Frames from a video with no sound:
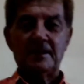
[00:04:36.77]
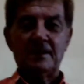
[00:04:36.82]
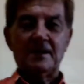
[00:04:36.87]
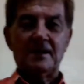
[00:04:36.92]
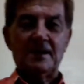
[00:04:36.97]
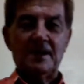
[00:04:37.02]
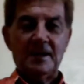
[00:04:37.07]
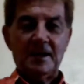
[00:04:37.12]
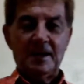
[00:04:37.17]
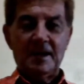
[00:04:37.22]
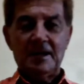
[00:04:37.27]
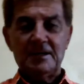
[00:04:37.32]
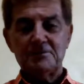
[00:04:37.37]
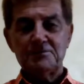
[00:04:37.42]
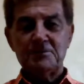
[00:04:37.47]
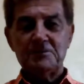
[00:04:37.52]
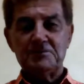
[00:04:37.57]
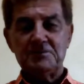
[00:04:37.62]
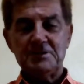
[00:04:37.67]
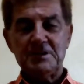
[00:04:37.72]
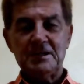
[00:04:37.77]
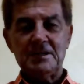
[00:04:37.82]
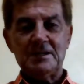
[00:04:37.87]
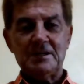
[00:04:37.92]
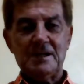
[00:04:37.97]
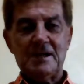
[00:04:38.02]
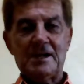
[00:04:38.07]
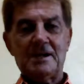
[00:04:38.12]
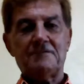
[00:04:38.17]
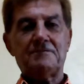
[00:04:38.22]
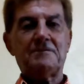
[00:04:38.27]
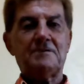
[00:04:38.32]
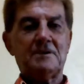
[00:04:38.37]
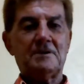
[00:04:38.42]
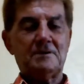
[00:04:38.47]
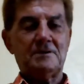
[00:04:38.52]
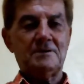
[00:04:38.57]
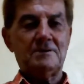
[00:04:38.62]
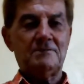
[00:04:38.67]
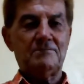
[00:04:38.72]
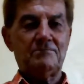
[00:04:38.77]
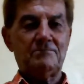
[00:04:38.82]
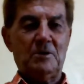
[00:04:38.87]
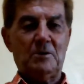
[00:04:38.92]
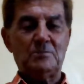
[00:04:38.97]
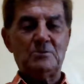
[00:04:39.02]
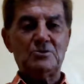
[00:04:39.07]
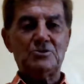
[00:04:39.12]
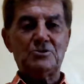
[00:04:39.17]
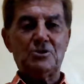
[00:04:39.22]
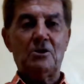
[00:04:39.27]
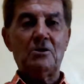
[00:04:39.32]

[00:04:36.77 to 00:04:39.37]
As we've seen in Africa, and almost all